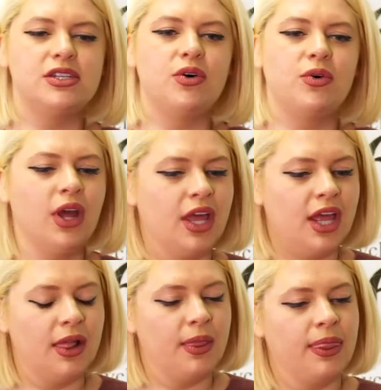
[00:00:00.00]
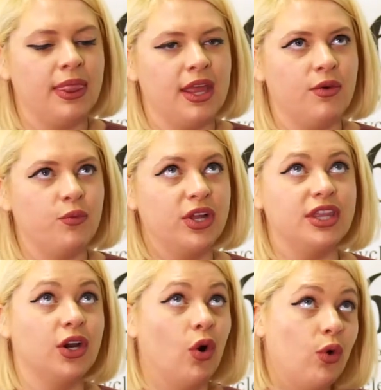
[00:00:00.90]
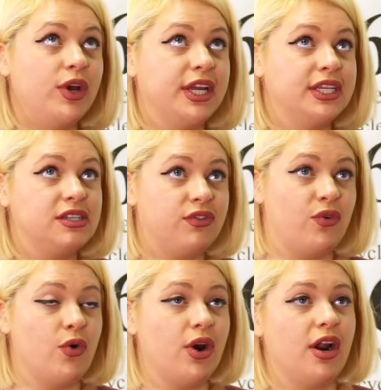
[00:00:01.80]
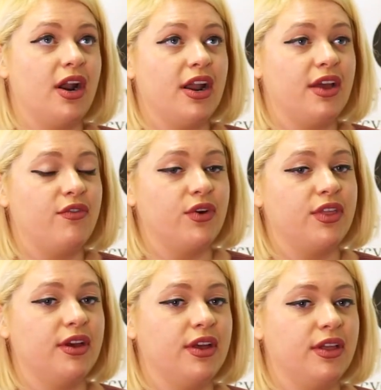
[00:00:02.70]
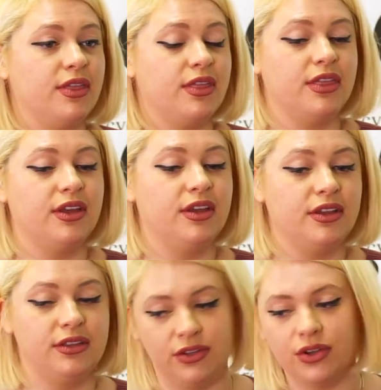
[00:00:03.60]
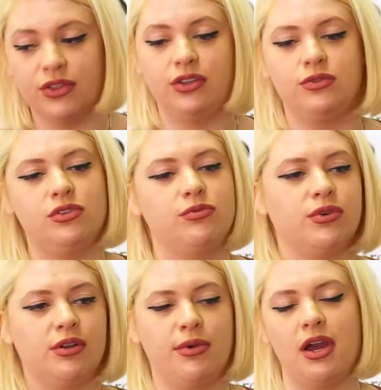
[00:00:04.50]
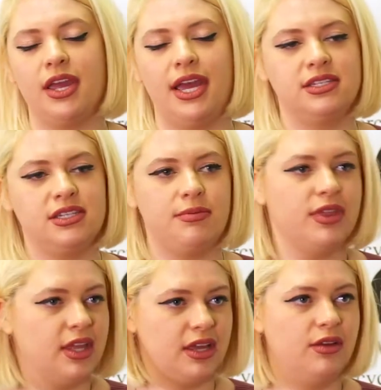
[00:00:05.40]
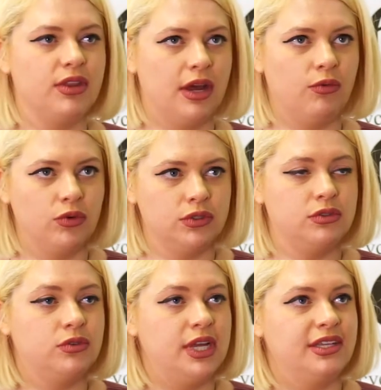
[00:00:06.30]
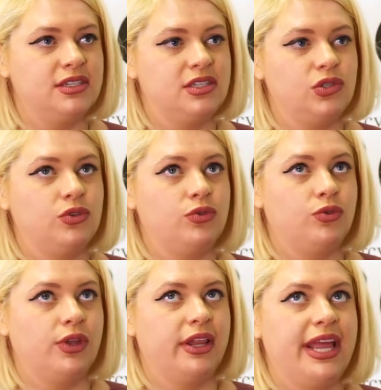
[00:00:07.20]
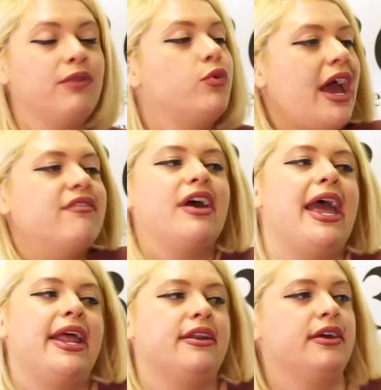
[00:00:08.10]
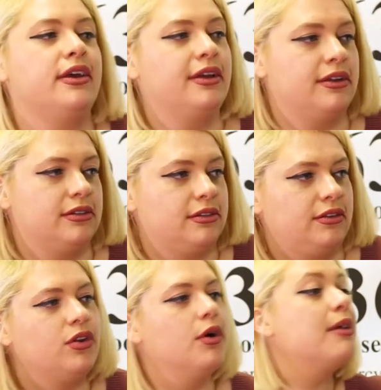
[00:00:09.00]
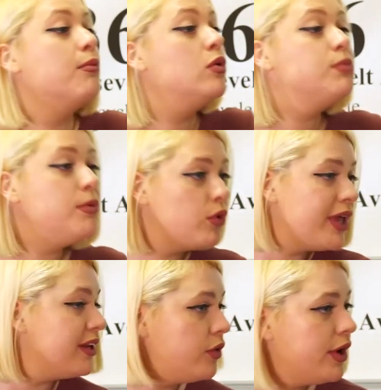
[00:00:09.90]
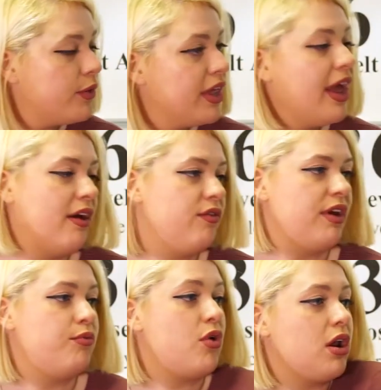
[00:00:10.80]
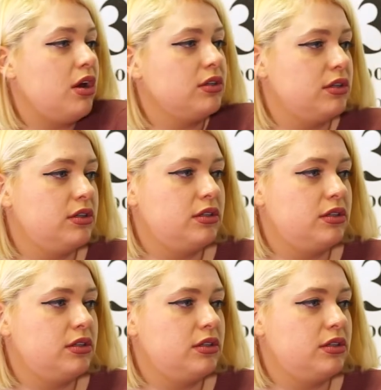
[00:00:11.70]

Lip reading: So what the goal is for the you know, the YouTube or the podcast type of thing that we'll do is to, then we have an end, you know, like most people that do it, what they have a product,